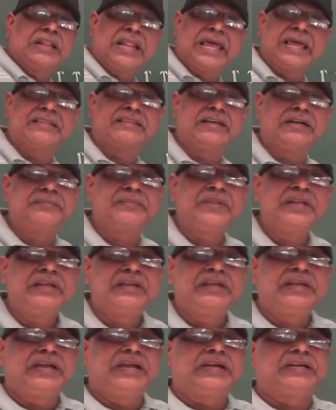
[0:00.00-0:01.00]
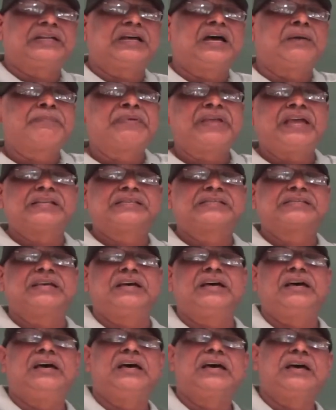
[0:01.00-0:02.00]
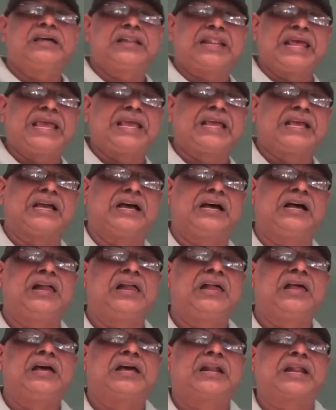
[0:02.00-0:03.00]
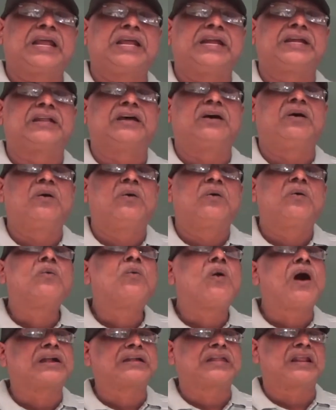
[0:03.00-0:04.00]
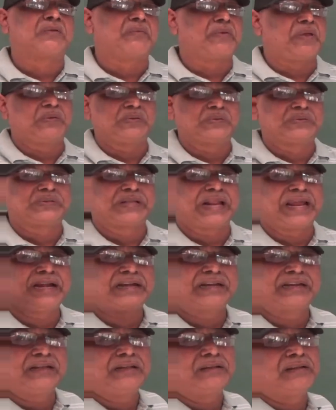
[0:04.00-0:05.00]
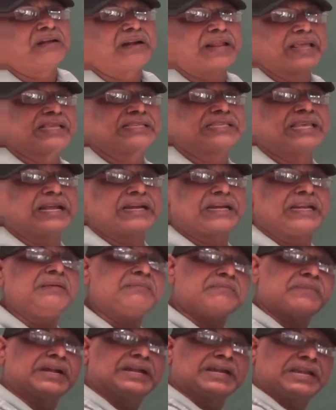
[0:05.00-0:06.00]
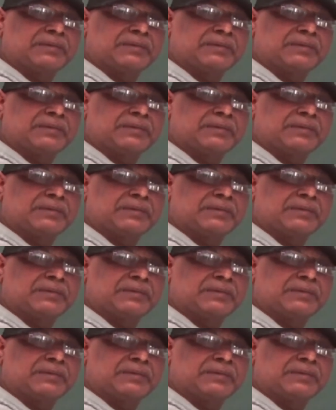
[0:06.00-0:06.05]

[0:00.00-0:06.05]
like that. It appears like right, water waves, right? Not exactly, but it